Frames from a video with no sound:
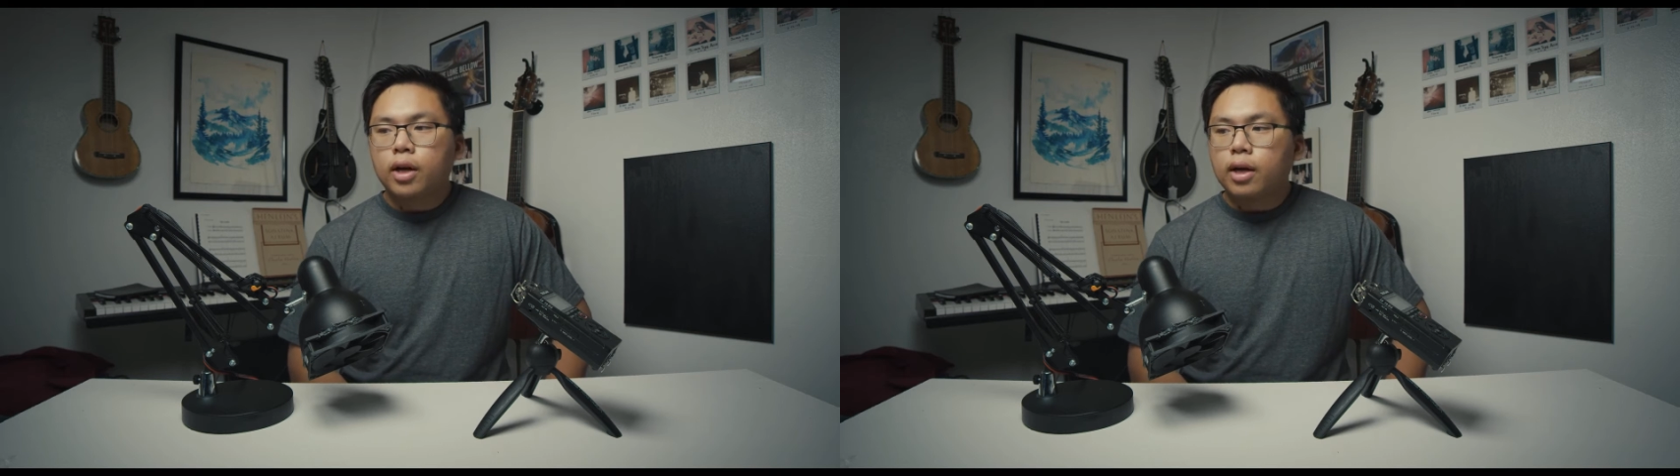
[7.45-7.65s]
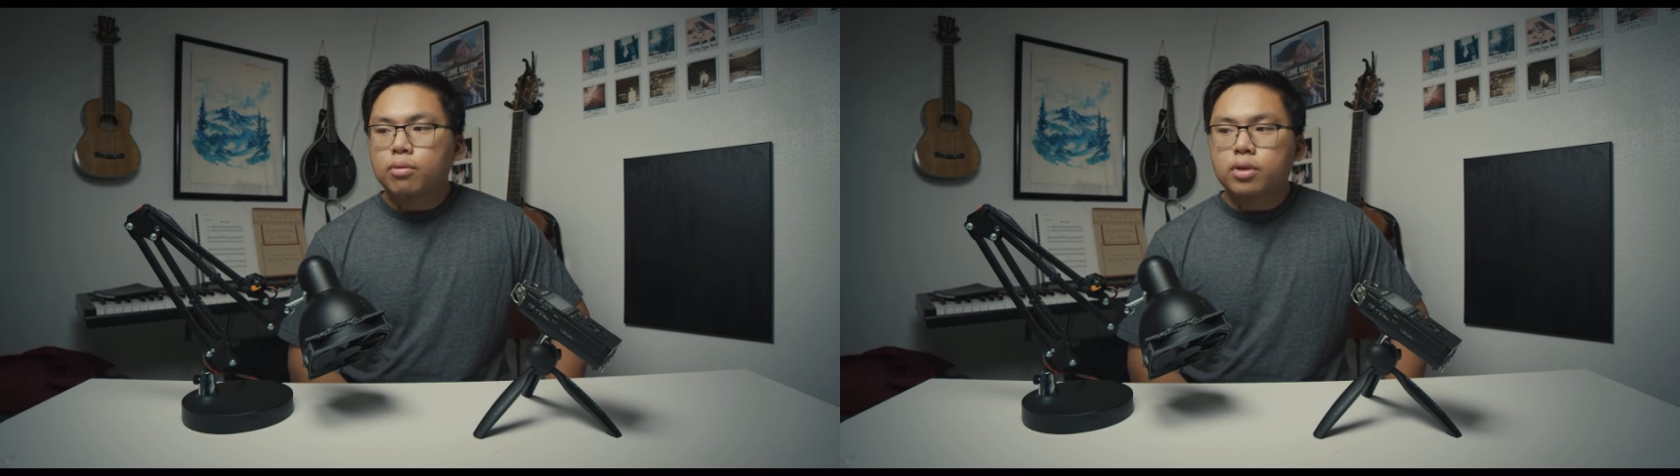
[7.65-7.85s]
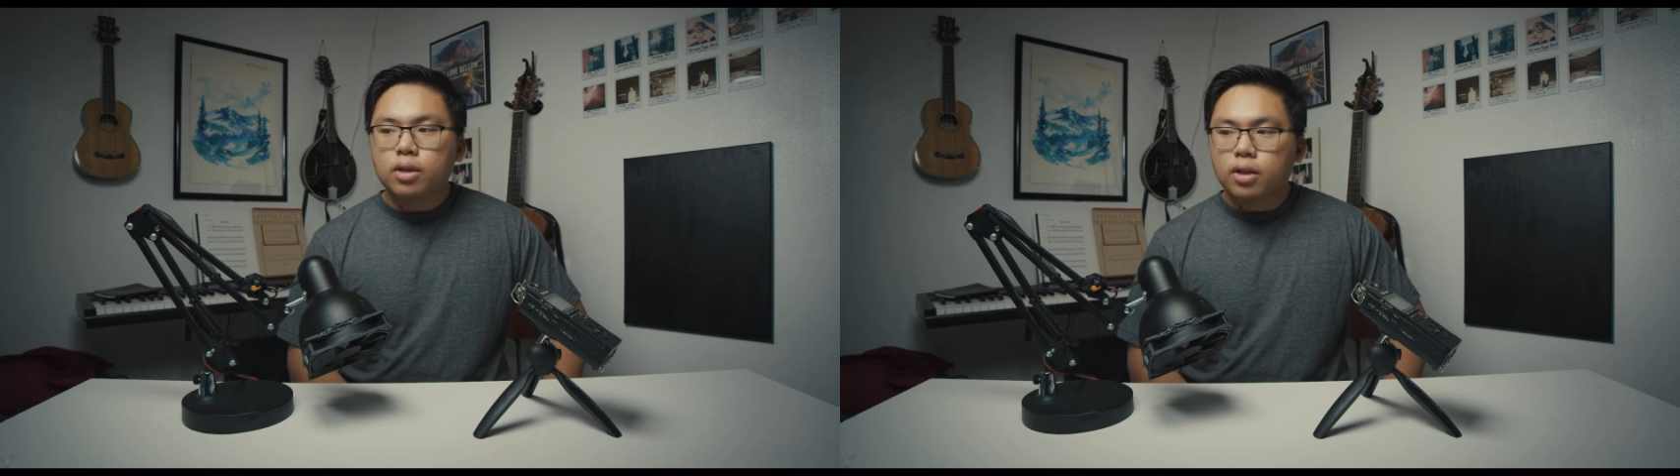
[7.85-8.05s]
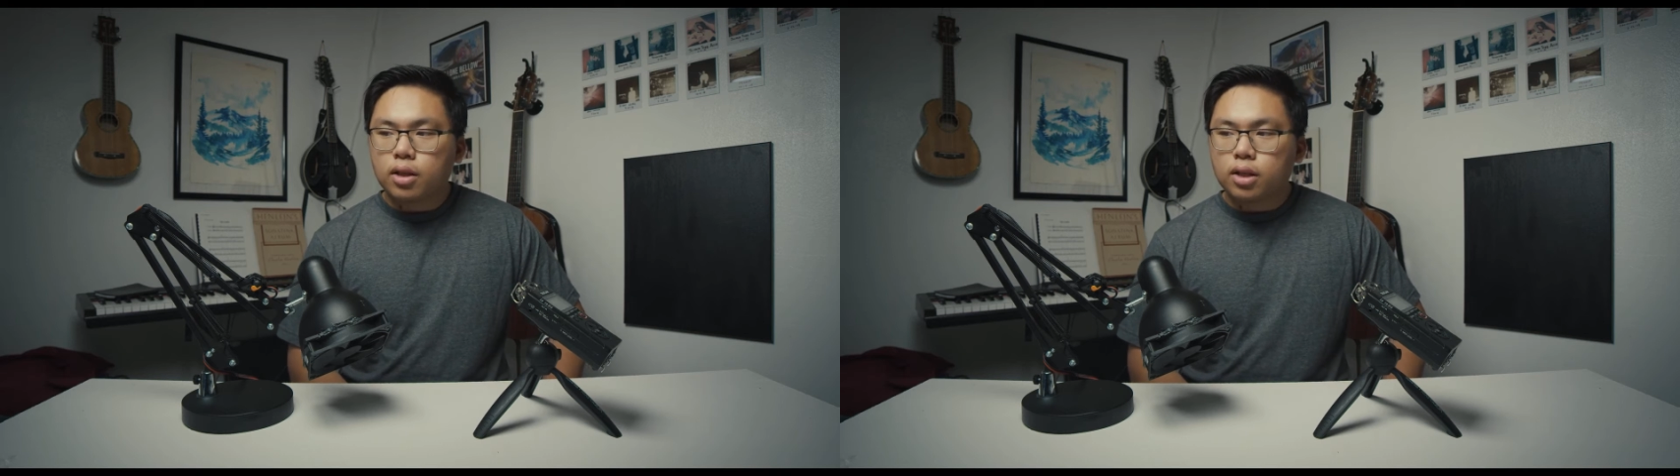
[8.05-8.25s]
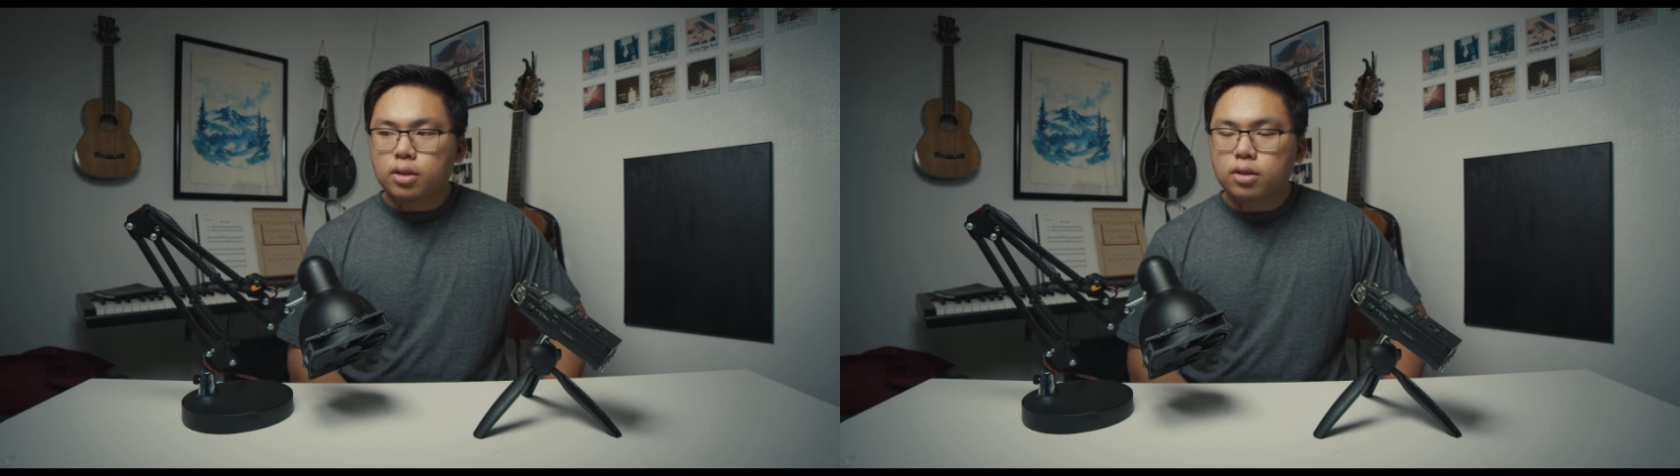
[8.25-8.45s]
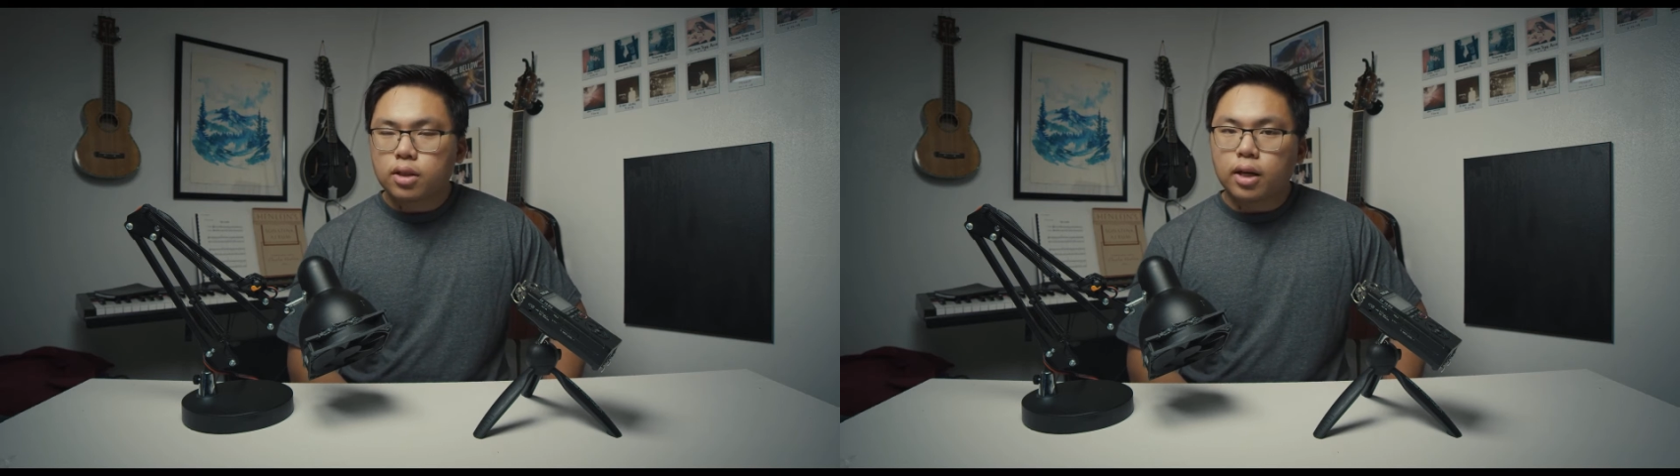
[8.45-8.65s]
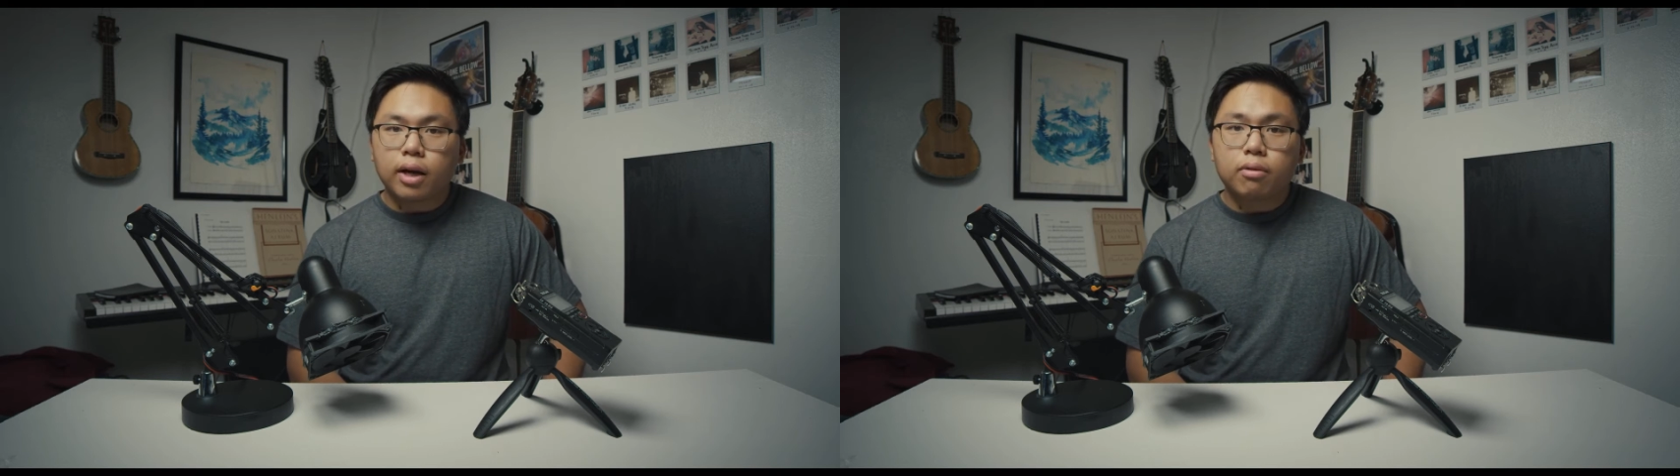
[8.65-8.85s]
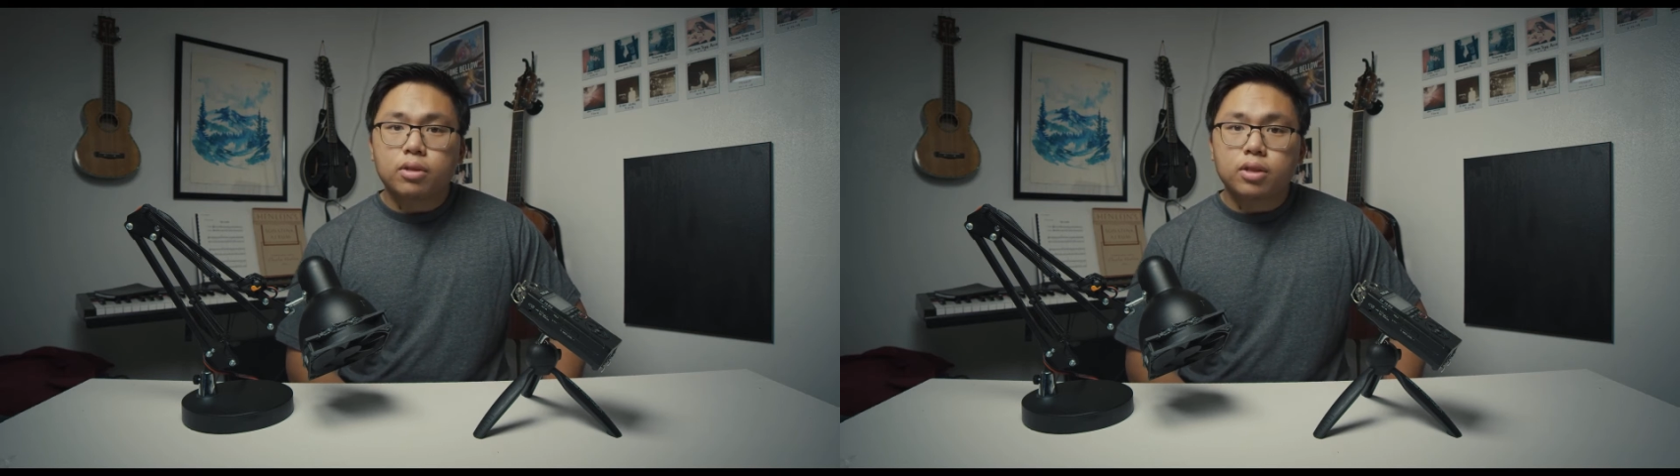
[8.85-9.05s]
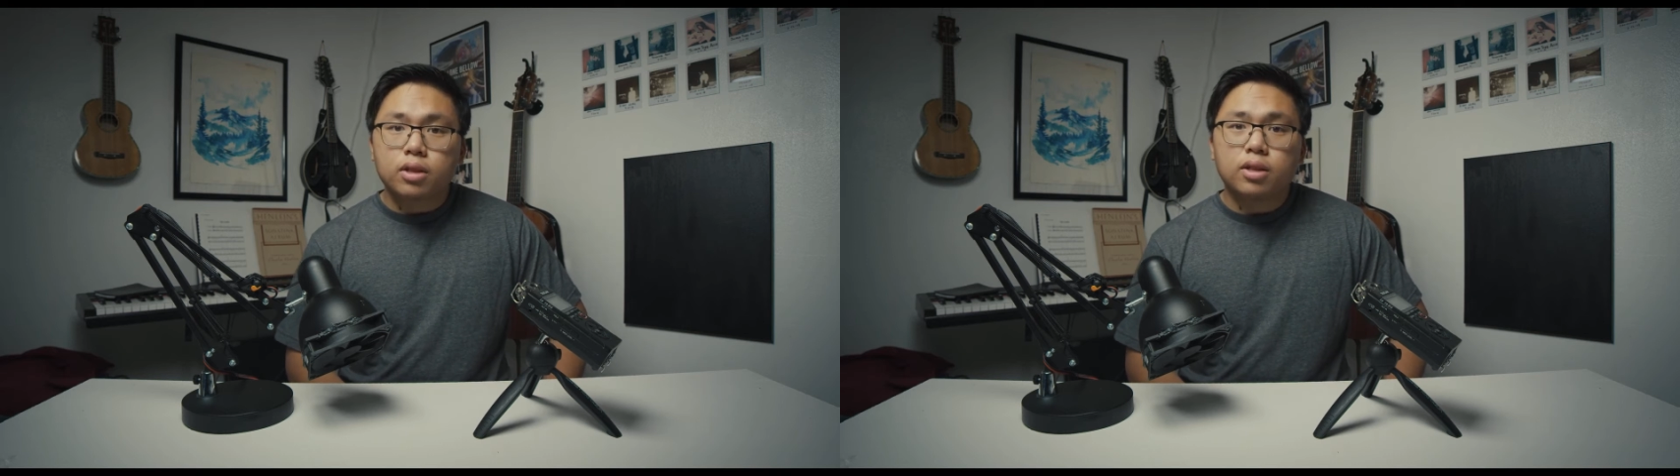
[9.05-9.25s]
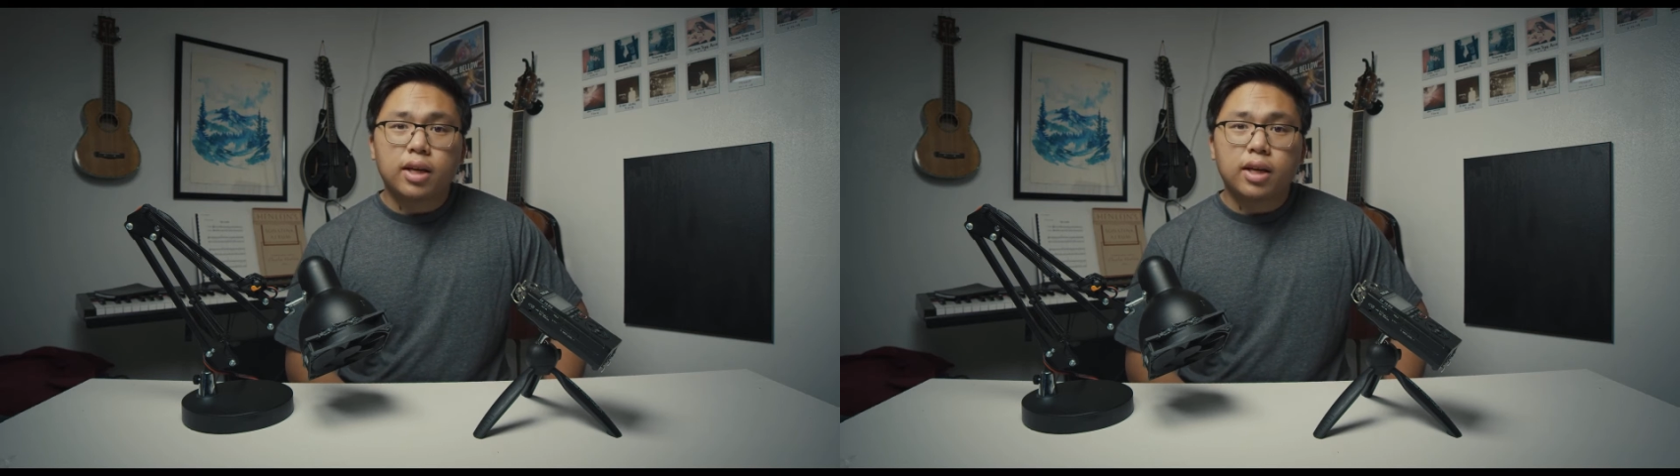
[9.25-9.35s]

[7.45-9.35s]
And one of the things that I really